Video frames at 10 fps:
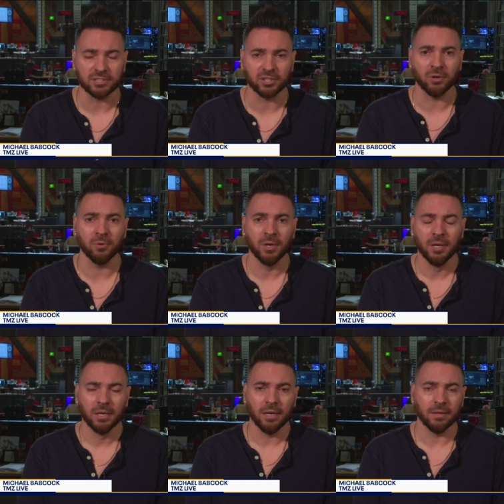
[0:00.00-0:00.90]
So
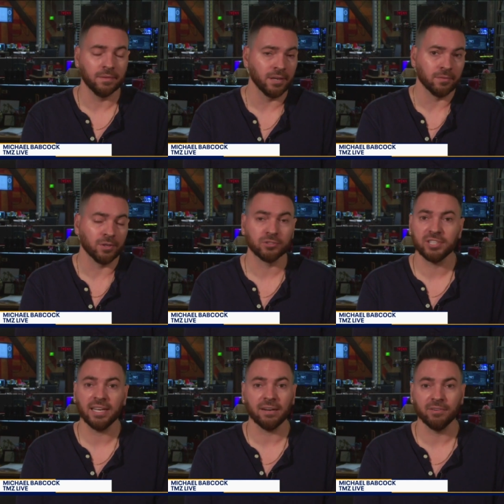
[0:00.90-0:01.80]
uh, they're they're
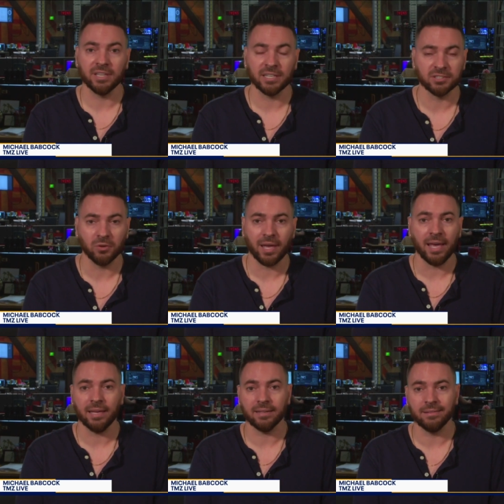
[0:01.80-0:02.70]
saying everything is
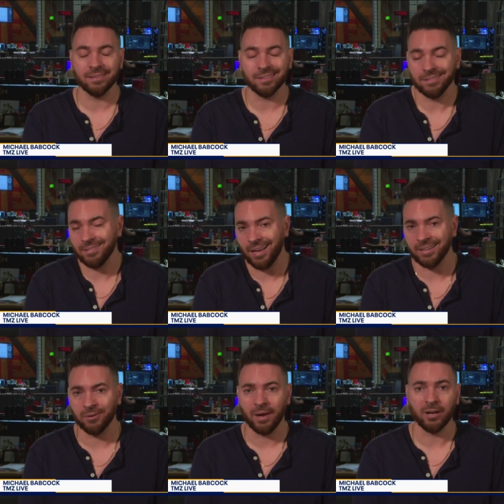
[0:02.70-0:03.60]
okay, and uh, I
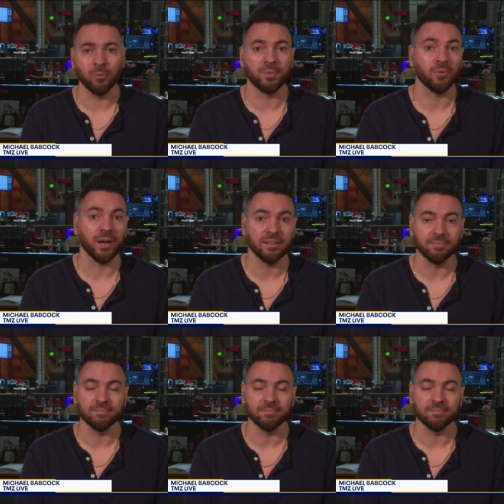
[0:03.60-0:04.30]
you know I hope they're right.